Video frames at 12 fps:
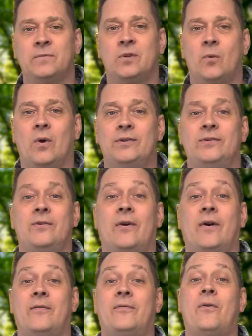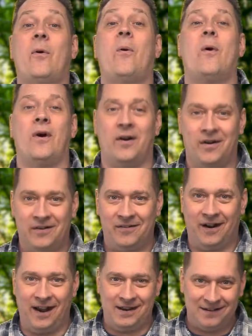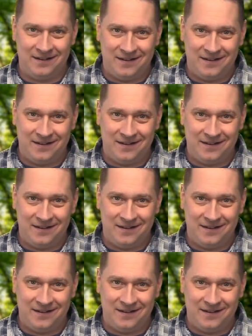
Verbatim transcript: what you are for, right?